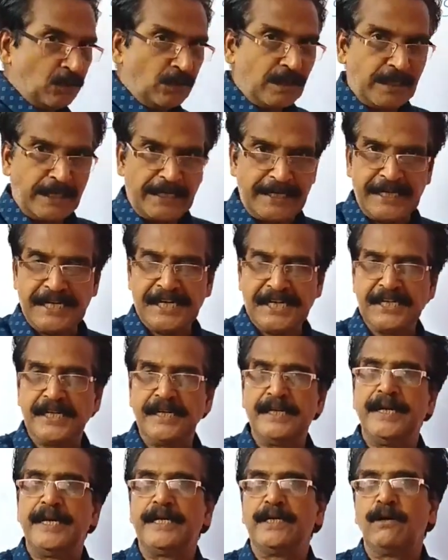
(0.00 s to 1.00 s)
no
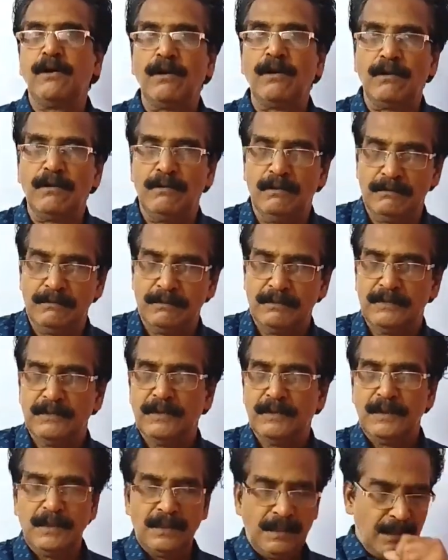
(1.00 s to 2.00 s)
condition at all.
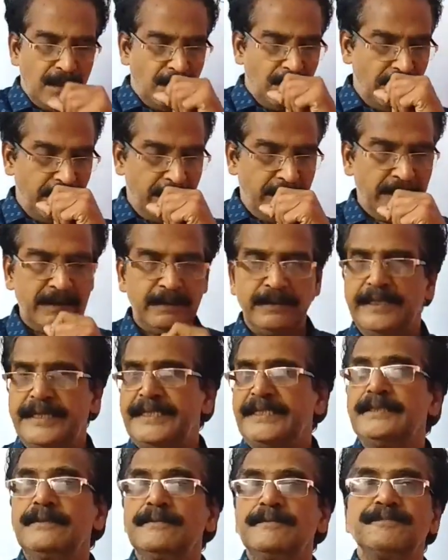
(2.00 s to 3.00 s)

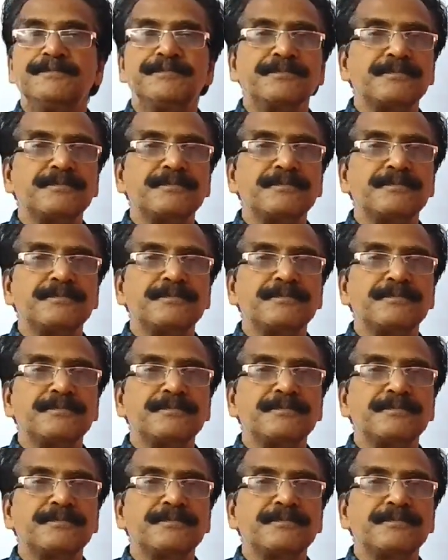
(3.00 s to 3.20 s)
Right?